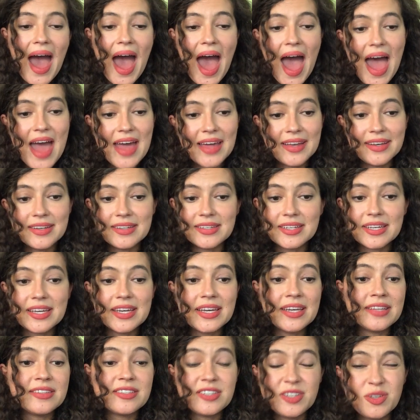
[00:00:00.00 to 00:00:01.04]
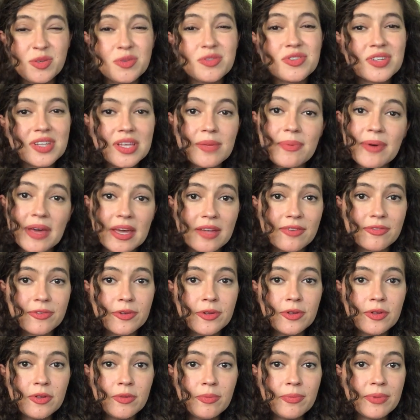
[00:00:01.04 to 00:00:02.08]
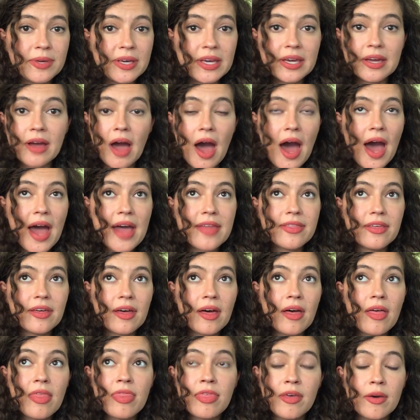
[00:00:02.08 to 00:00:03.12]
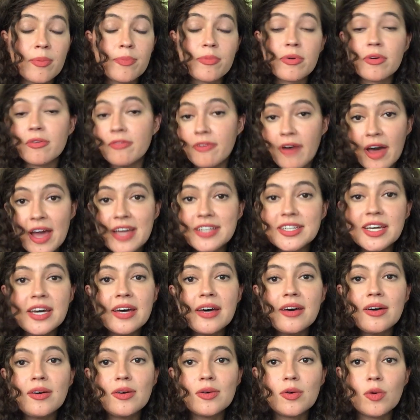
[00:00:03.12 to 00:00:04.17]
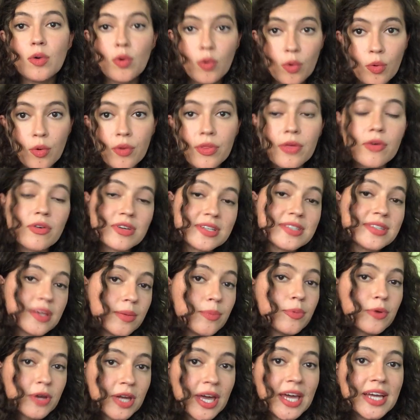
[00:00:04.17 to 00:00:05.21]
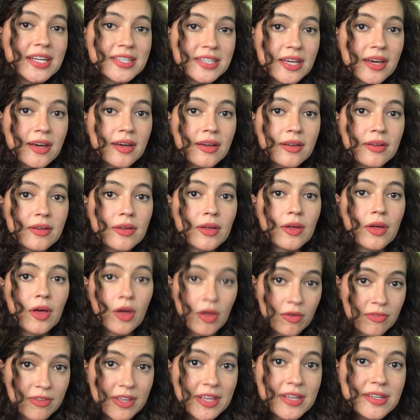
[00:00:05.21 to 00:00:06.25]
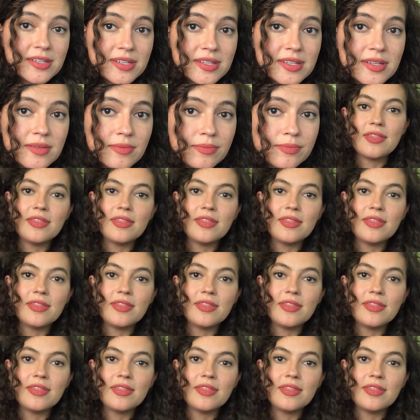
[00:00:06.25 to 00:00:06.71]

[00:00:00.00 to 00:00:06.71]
And it's usually painful being either the provider or the reciprocator of it.